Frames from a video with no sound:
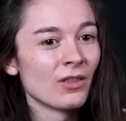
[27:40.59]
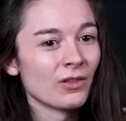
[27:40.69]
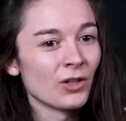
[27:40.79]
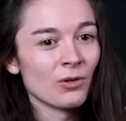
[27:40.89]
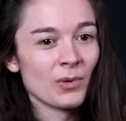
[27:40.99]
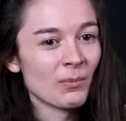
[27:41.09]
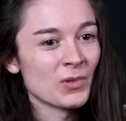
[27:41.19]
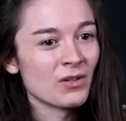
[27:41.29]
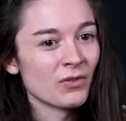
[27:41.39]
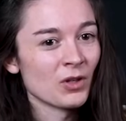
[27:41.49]
you
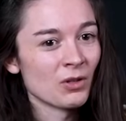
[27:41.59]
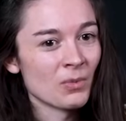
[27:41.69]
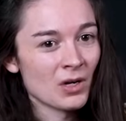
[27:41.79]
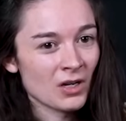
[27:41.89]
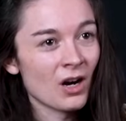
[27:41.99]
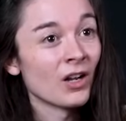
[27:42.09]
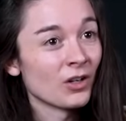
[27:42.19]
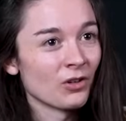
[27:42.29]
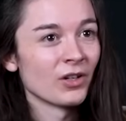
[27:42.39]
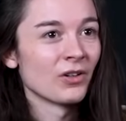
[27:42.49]
members of the ulama can't
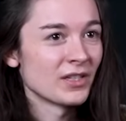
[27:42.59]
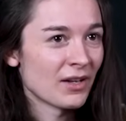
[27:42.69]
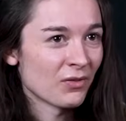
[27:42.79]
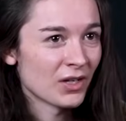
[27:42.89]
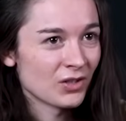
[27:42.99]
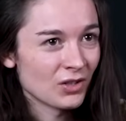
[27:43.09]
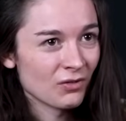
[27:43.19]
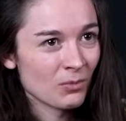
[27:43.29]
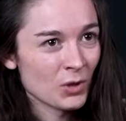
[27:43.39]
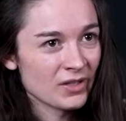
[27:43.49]
agree on a definition
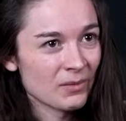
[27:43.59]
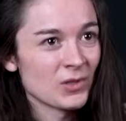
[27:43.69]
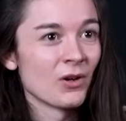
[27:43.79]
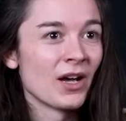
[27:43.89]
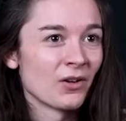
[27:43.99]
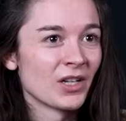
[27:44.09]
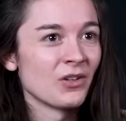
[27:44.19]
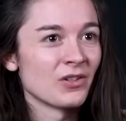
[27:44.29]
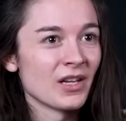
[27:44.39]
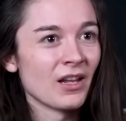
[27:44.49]
of a Muslim, so how can
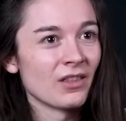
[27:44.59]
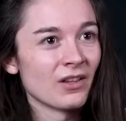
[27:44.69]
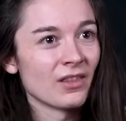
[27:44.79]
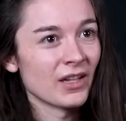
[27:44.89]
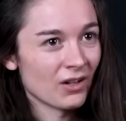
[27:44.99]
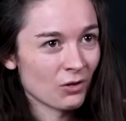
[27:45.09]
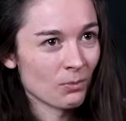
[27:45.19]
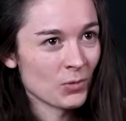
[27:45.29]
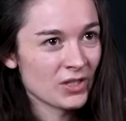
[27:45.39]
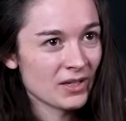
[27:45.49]
you say that they are
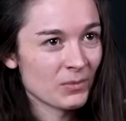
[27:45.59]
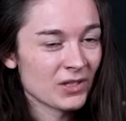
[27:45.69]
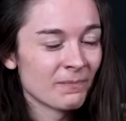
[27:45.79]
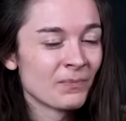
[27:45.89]
non-Muslims?